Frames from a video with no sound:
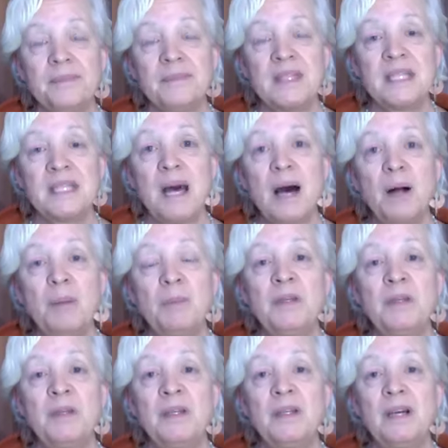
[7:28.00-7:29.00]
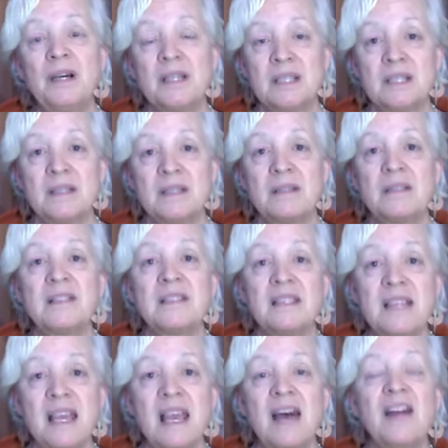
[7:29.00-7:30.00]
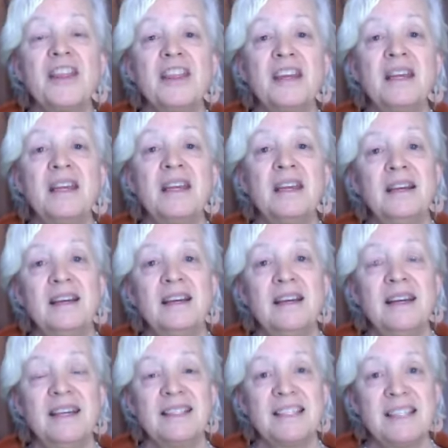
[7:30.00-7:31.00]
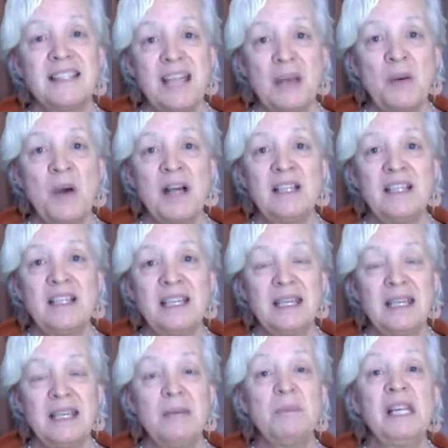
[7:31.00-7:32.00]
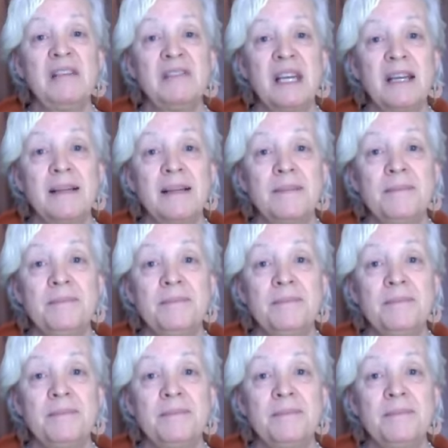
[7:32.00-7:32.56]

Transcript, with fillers: to help us stay healthy and stay well and keep living.